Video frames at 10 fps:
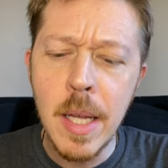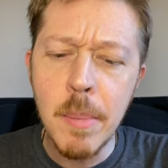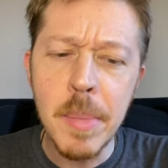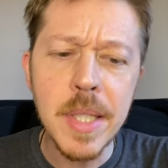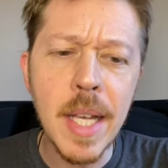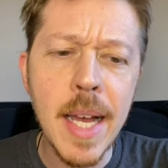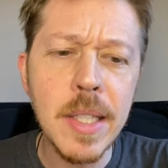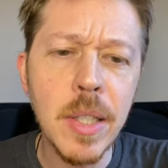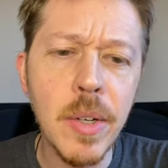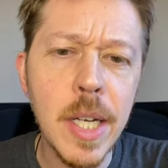
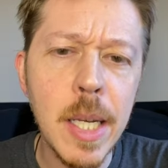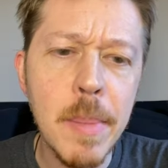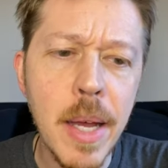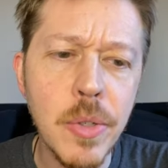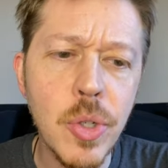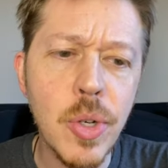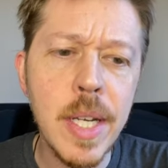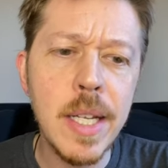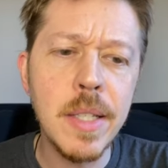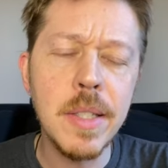besides learning about
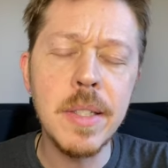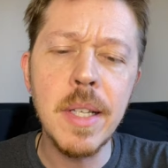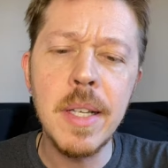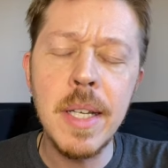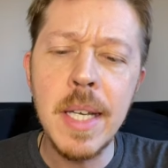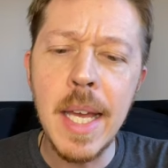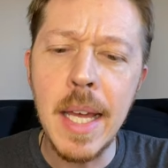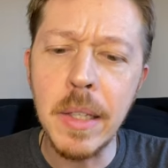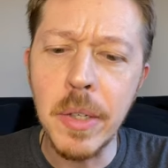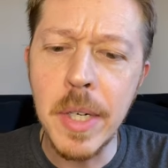trees
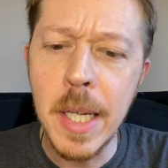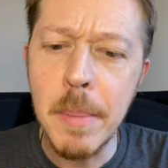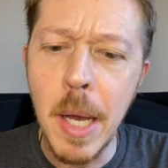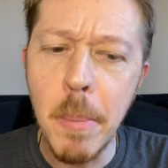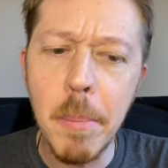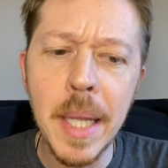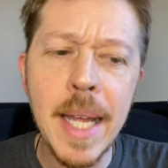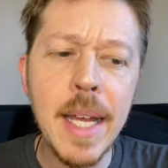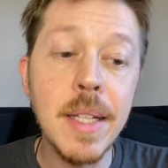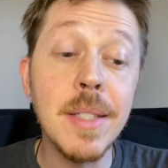and learning about
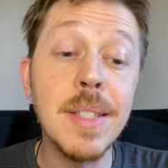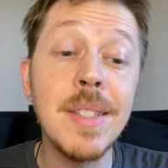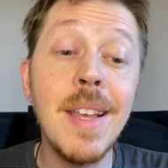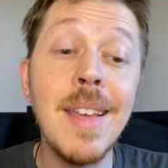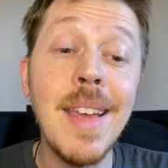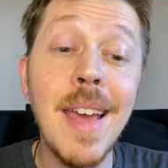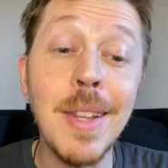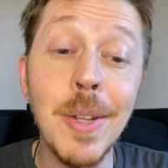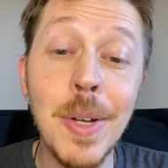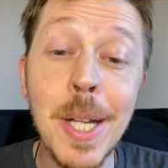plants
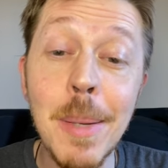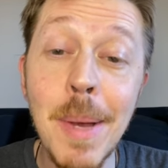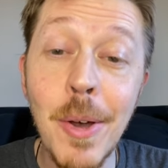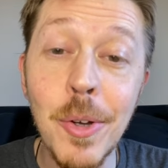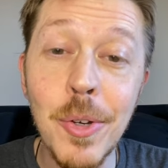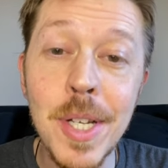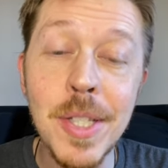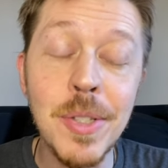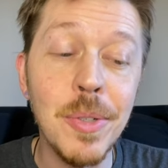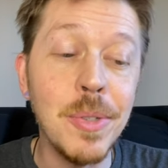and learning about
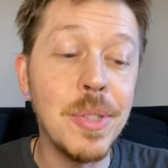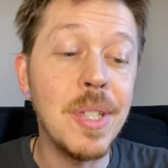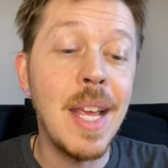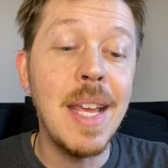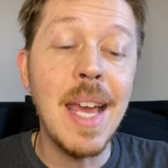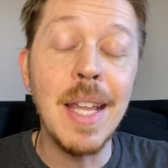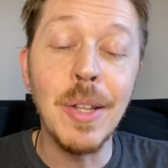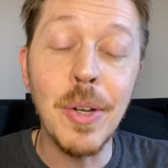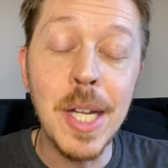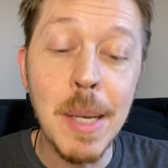crystals and
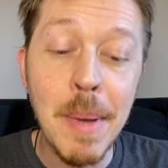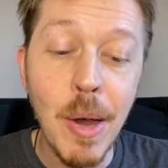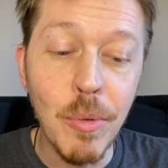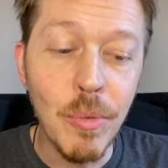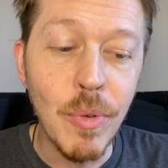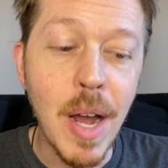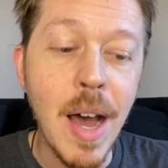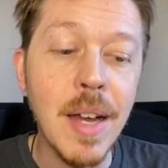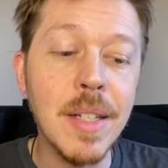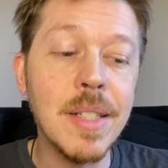learning about
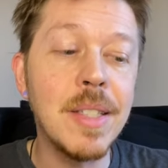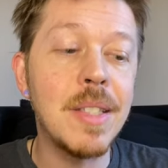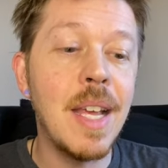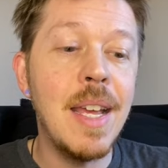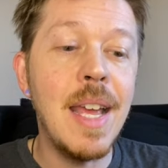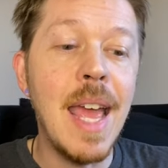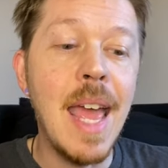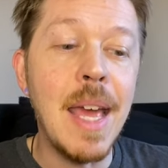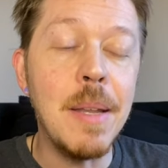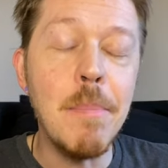rocks
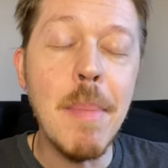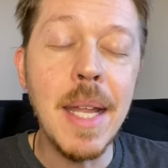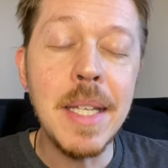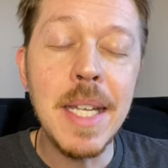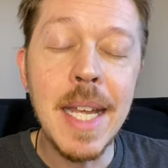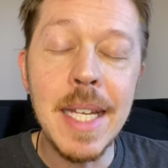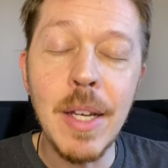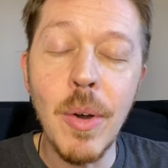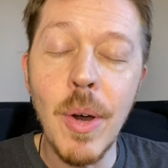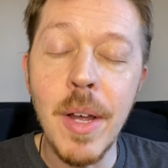and
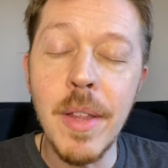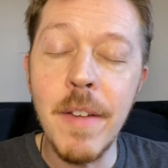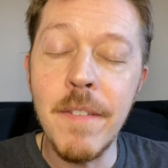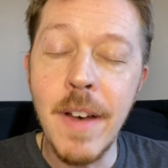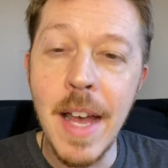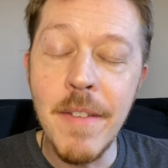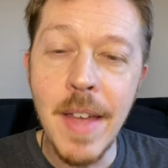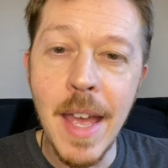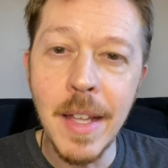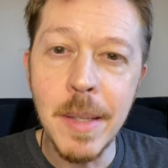meditating on the five
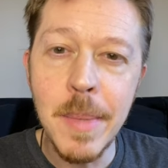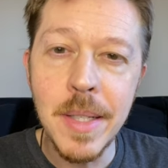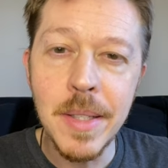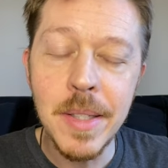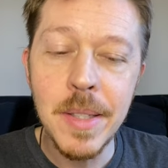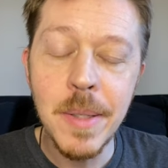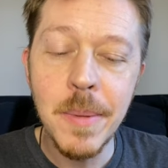elements,